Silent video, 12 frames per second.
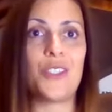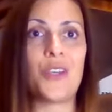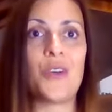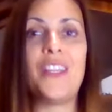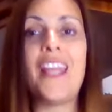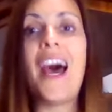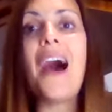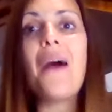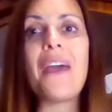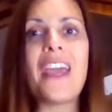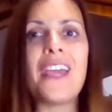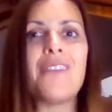So
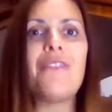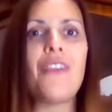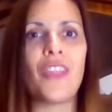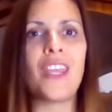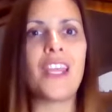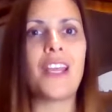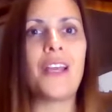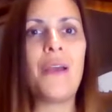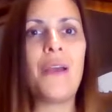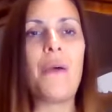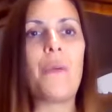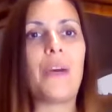now everything
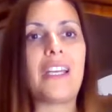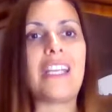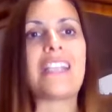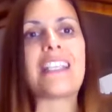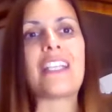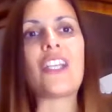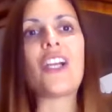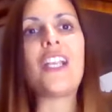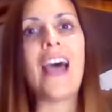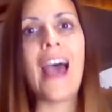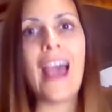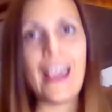what is in your
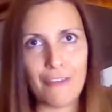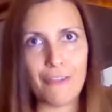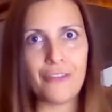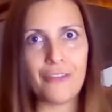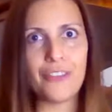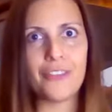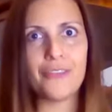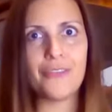life